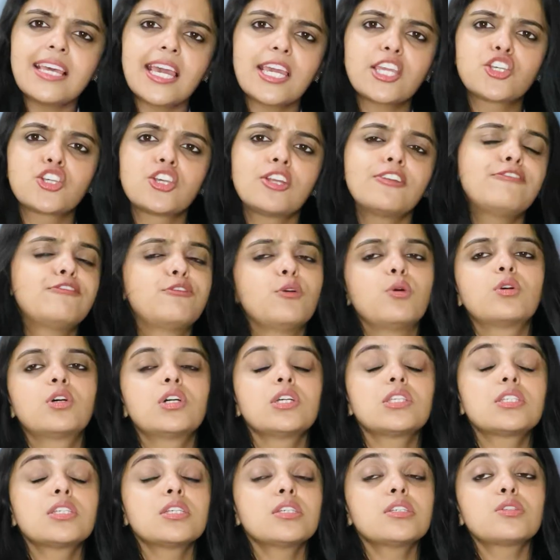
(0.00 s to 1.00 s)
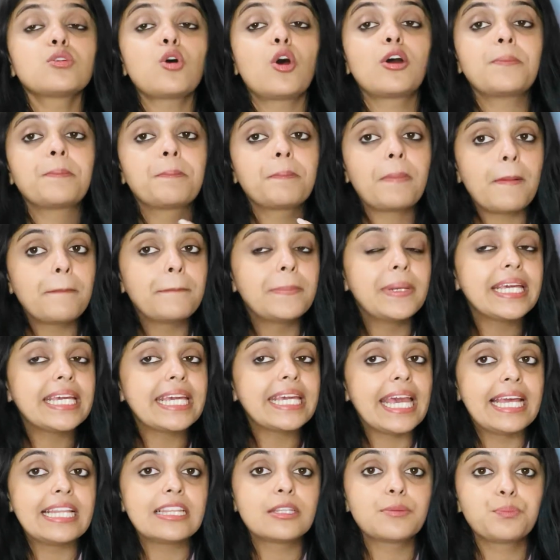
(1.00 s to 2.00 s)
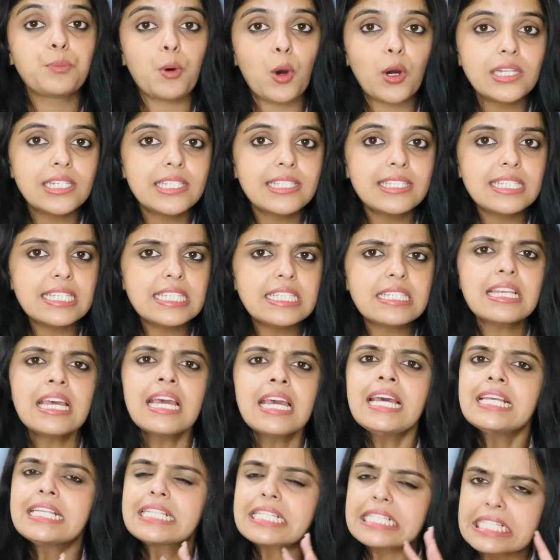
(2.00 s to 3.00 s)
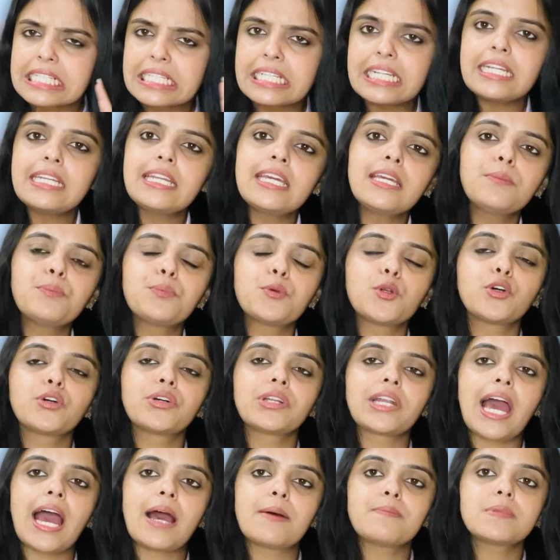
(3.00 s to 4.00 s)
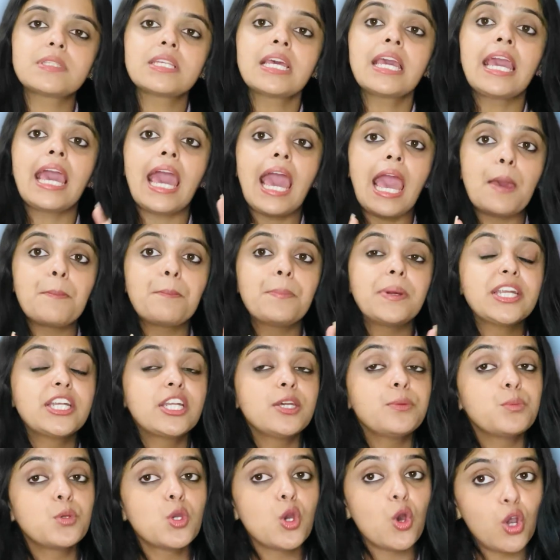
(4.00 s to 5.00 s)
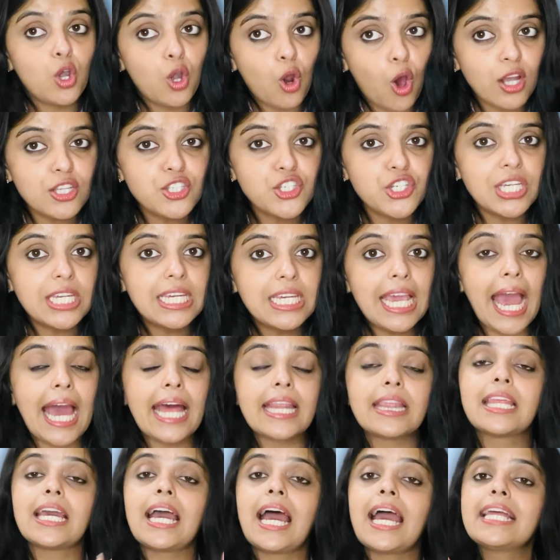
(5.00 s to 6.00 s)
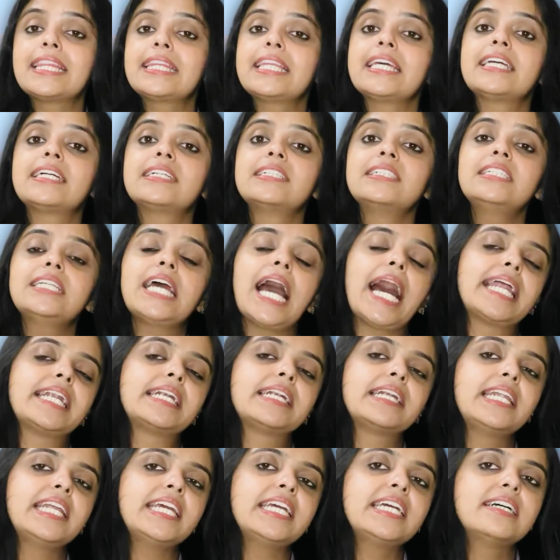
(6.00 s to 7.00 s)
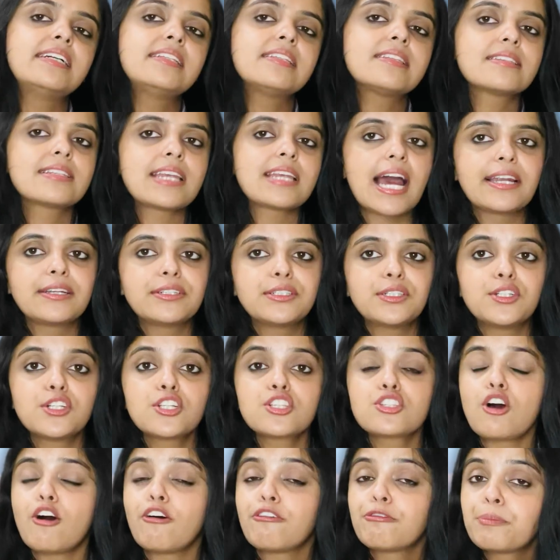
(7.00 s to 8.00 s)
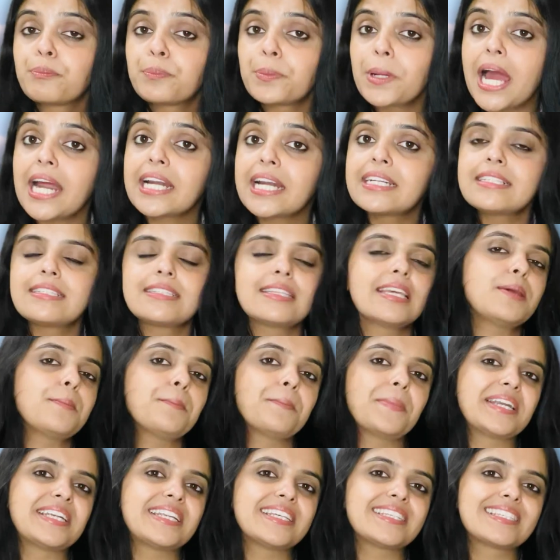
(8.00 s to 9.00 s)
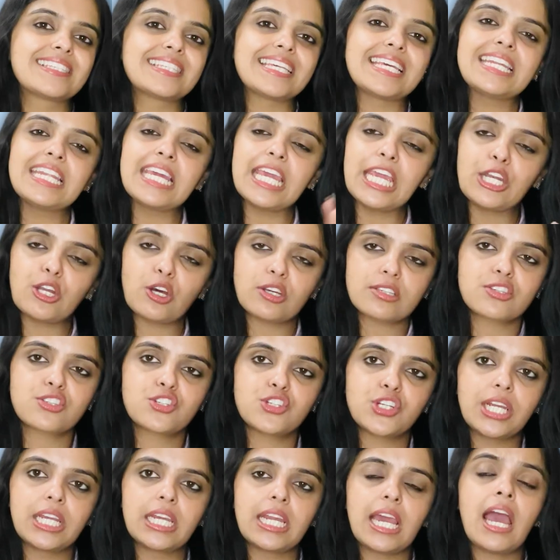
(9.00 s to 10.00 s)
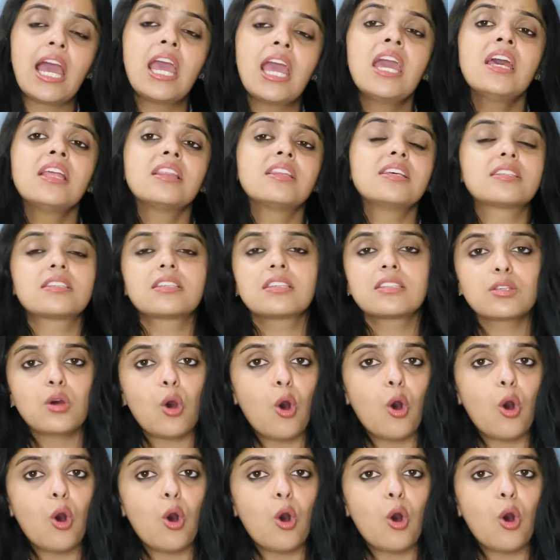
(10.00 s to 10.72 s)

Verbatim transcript: section focuses on public health policies, screening programs, epidemiology and the ethical and legal standards of practicing medicine in Australia. This is